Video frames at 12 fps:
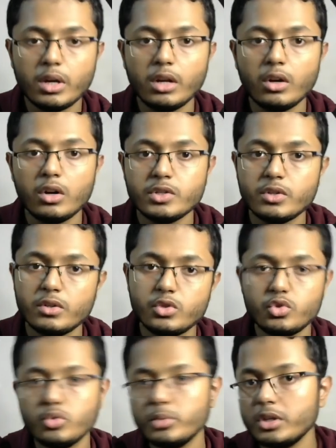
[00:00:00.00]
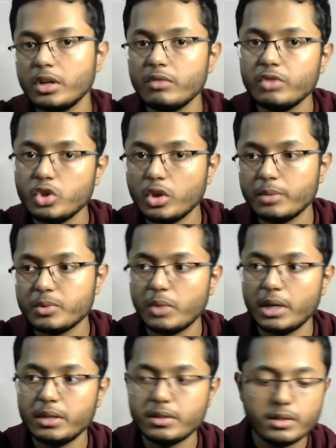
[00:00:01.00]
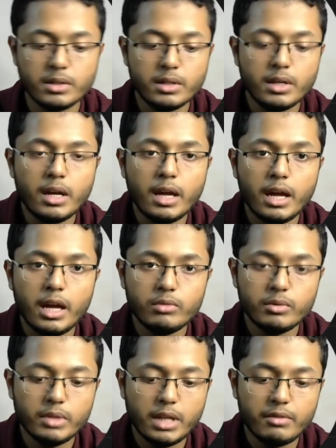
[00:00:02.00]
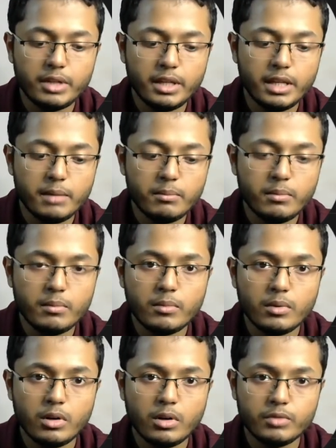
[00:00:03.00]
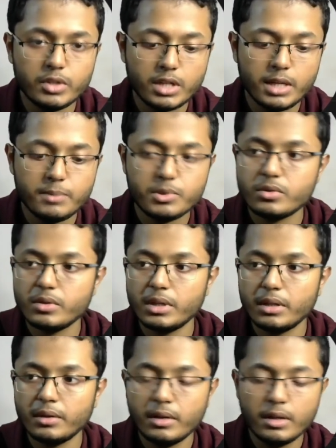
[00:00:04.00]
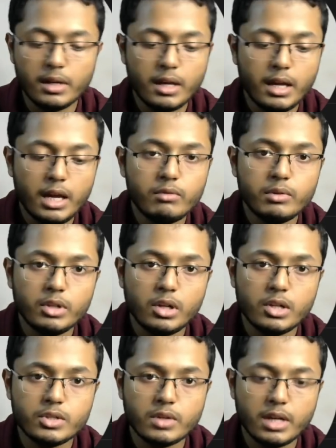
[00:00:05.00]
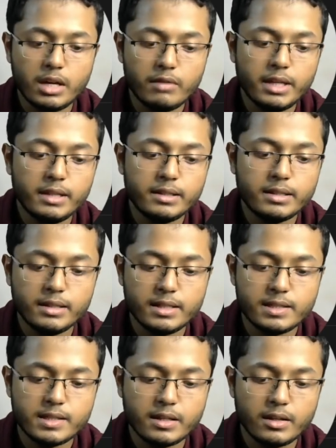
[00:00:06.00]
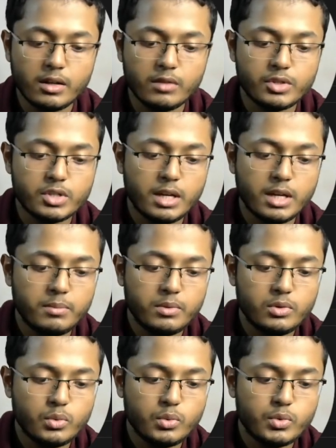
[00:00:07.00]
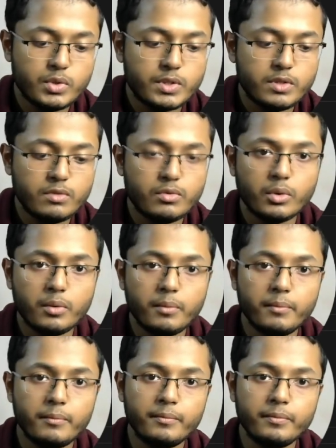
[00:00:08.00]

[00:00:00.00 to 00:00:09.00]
You can consider it to be a video game sprite, and we will have a name of the type string, and we will also have health, let's say, of the type u64.